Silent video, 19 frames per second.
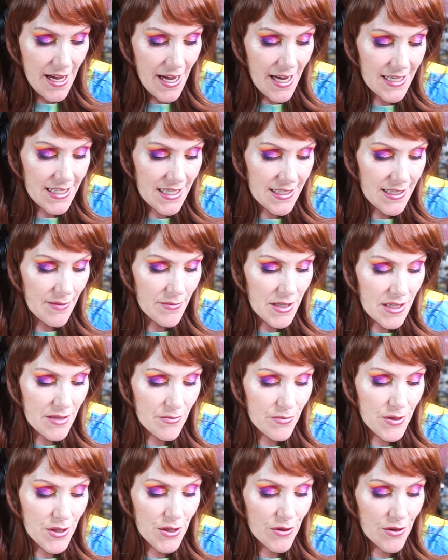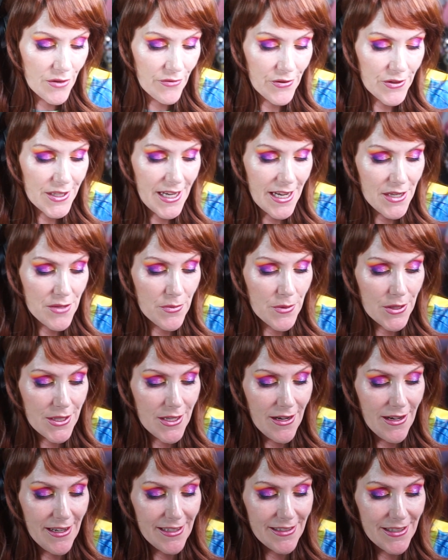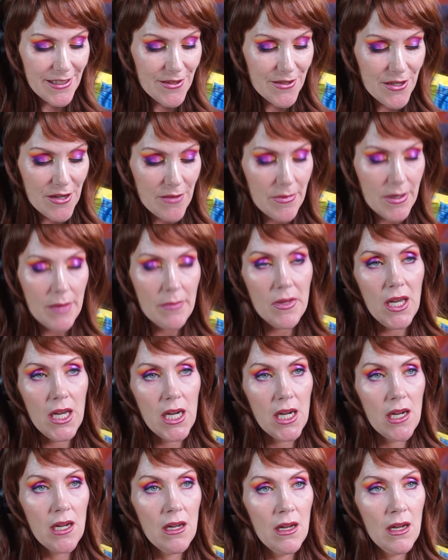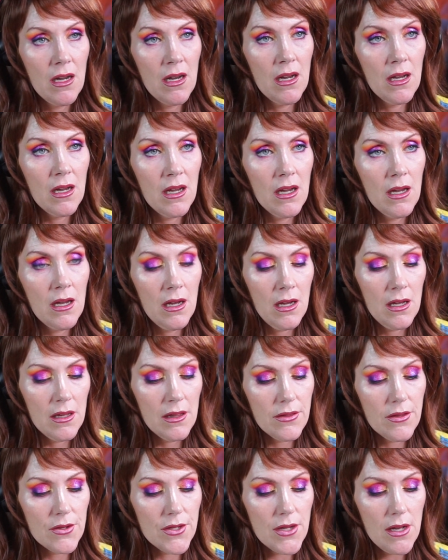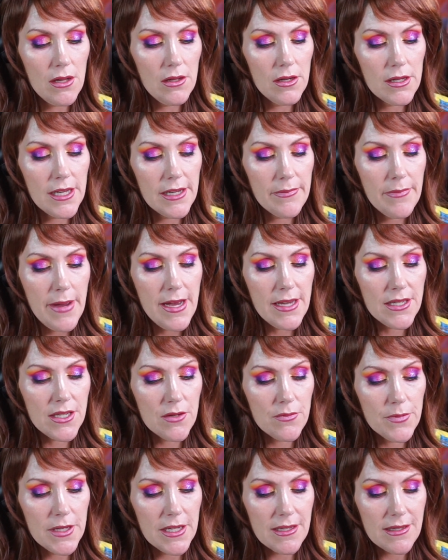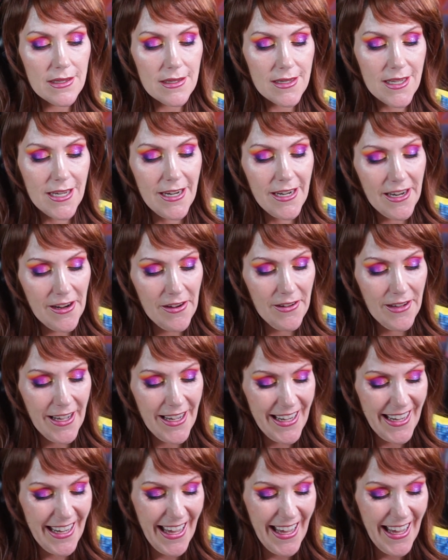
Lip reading: I see some of these beautiful sketchbooks on YouTube and I'm like, those all look like masterpieces, you know?